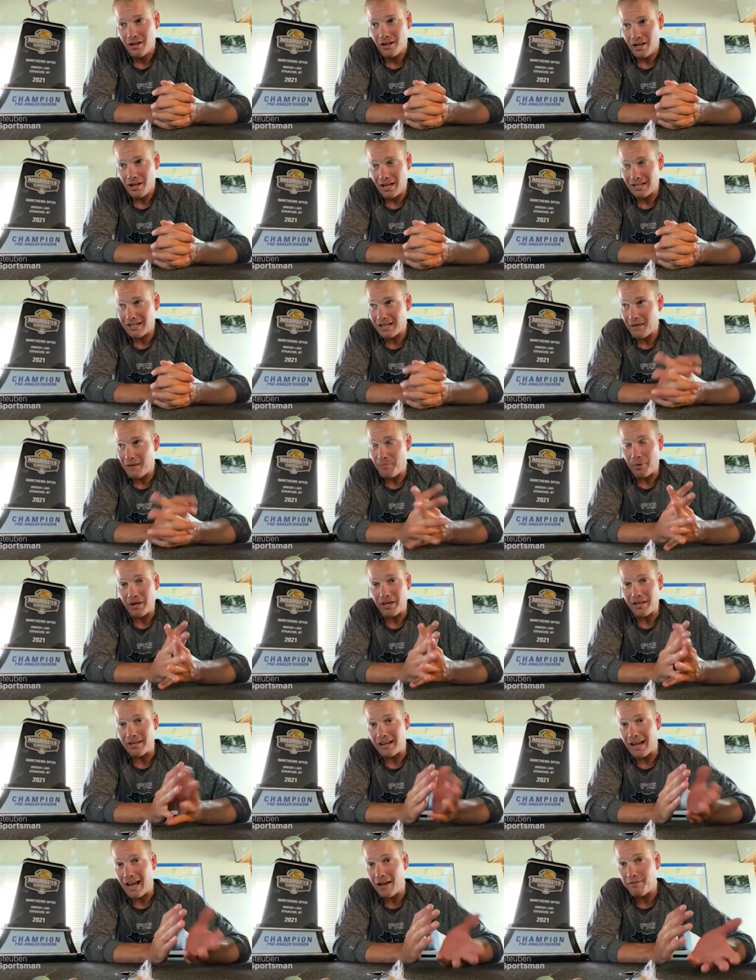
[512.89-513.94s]
and get bit
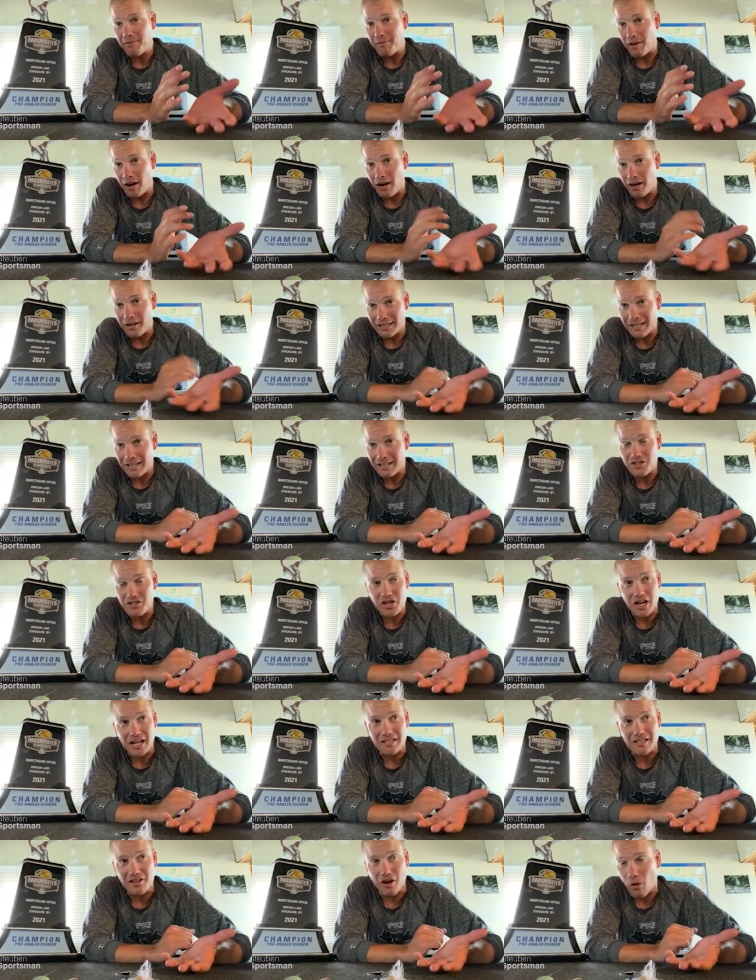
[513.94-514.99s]
and have fun and get a
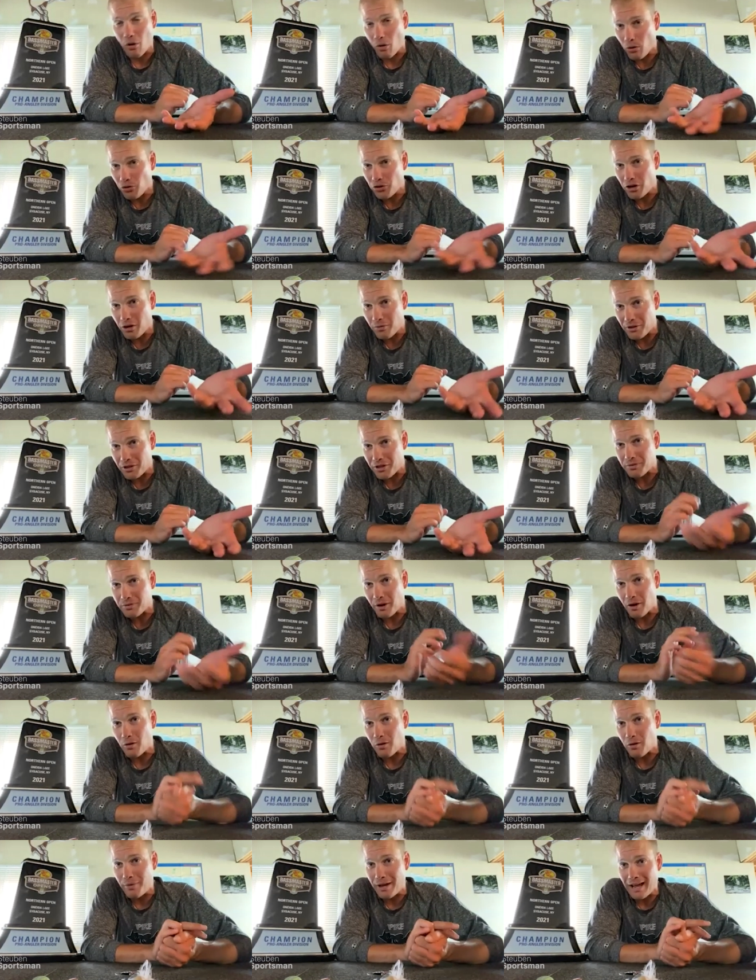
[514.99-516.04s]
chance to hold them and
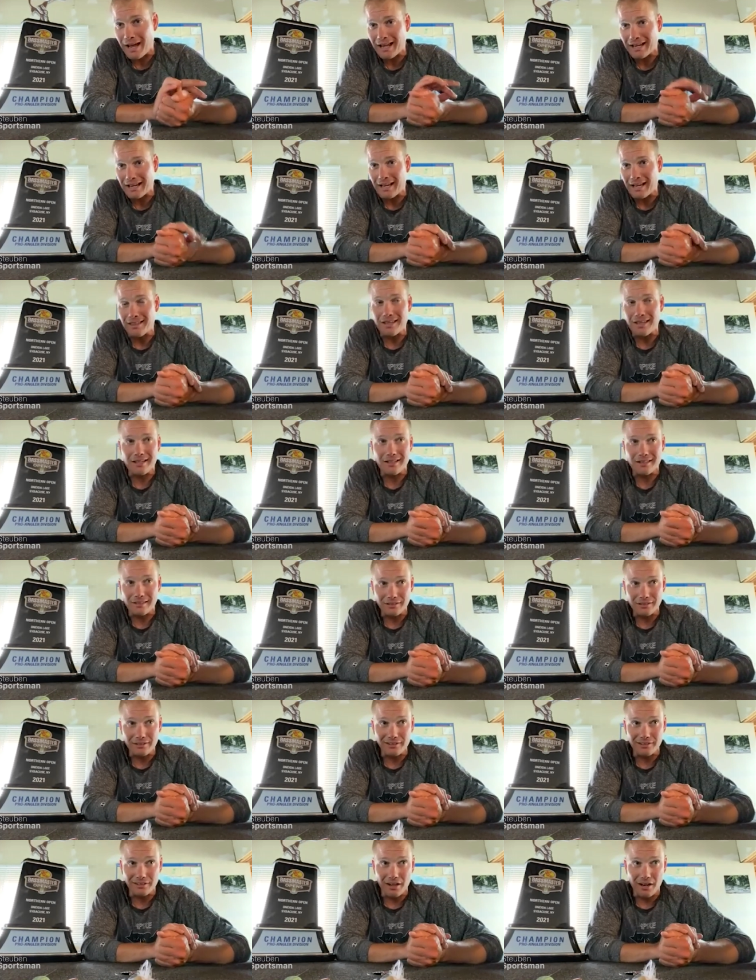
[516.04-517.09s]
throw them back i think
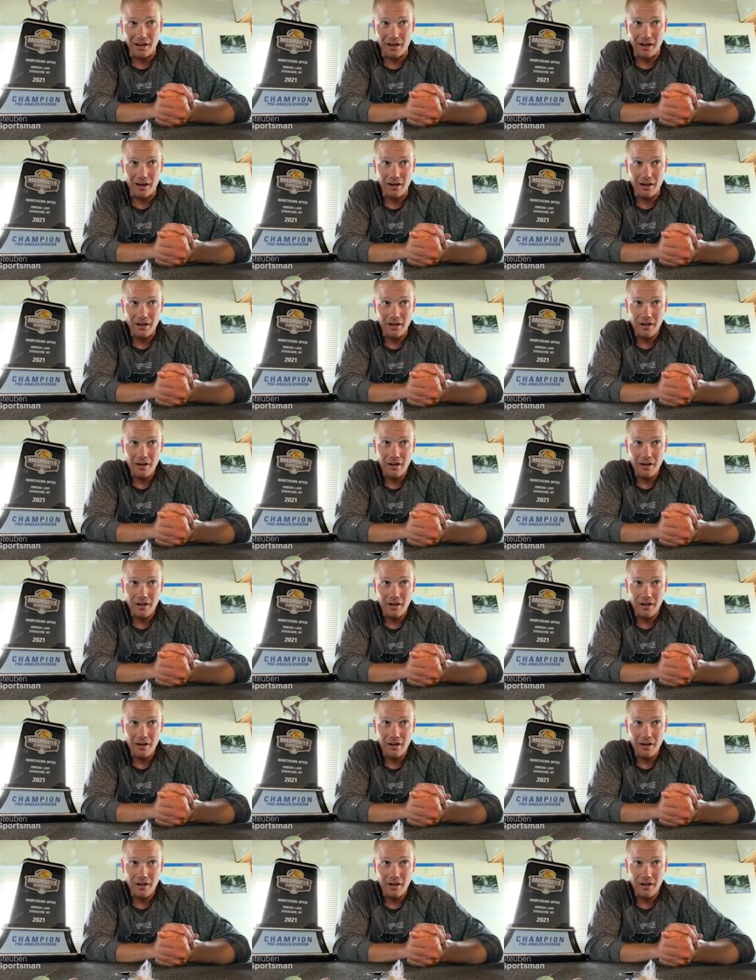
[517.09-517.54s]
is uh